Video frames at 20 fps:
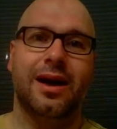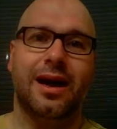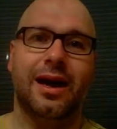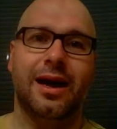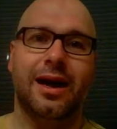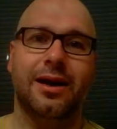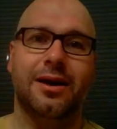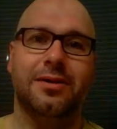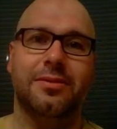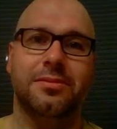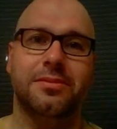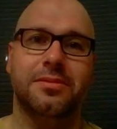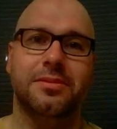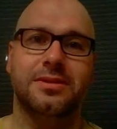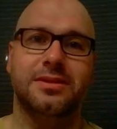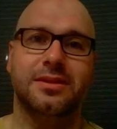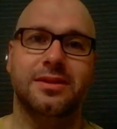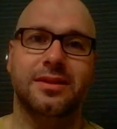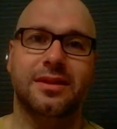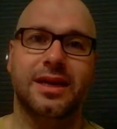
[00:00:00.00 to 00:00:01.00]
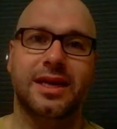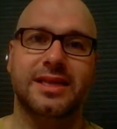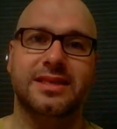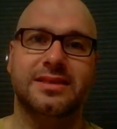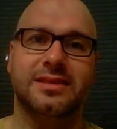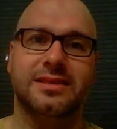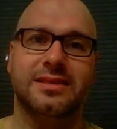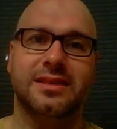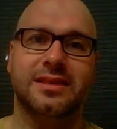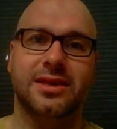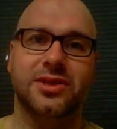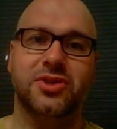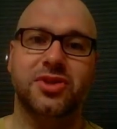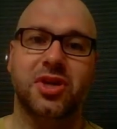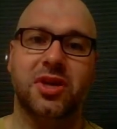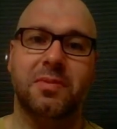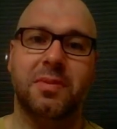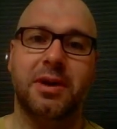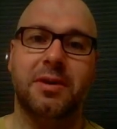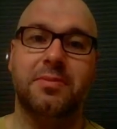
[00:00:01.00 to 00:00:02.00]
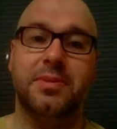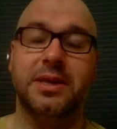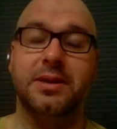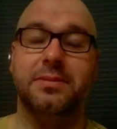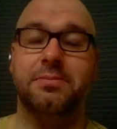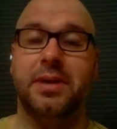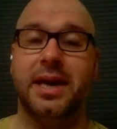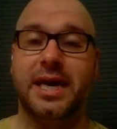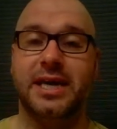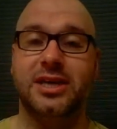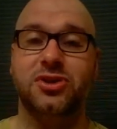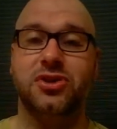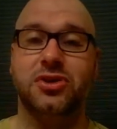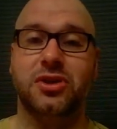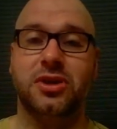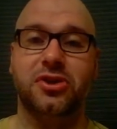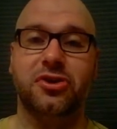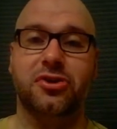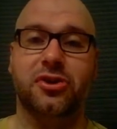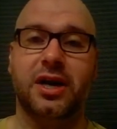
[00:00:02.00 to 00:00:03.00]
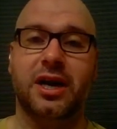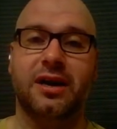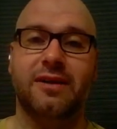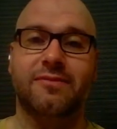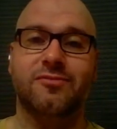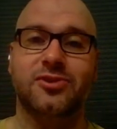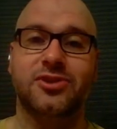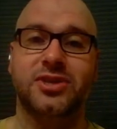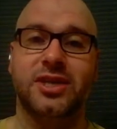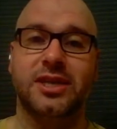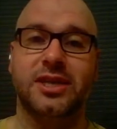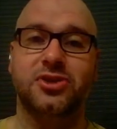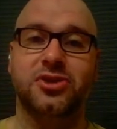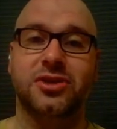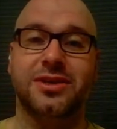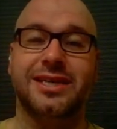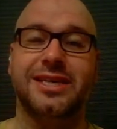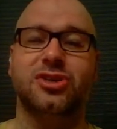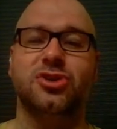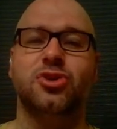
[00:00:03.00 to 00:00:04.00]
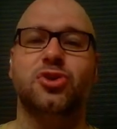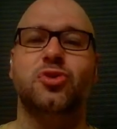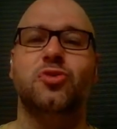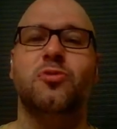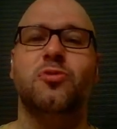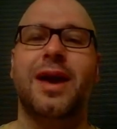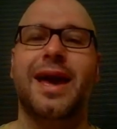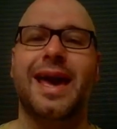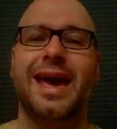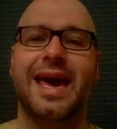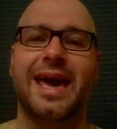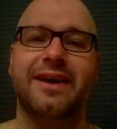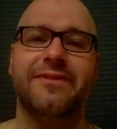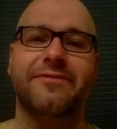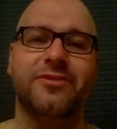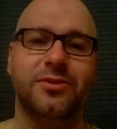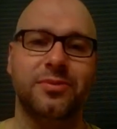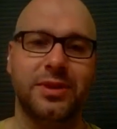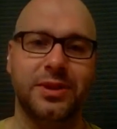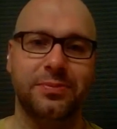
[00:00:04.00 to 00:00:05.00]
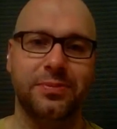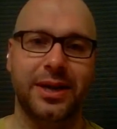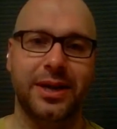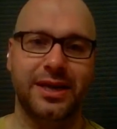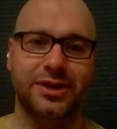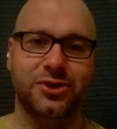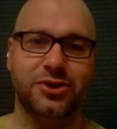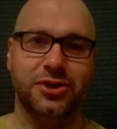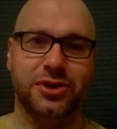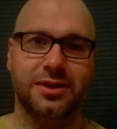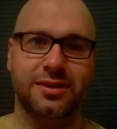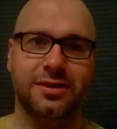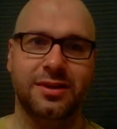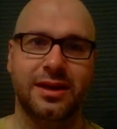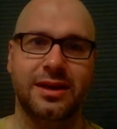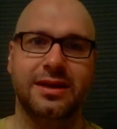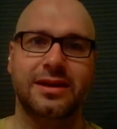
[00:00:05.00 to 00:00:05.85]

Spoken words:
the last discussion about being patient in your conversation, is you have to be patient.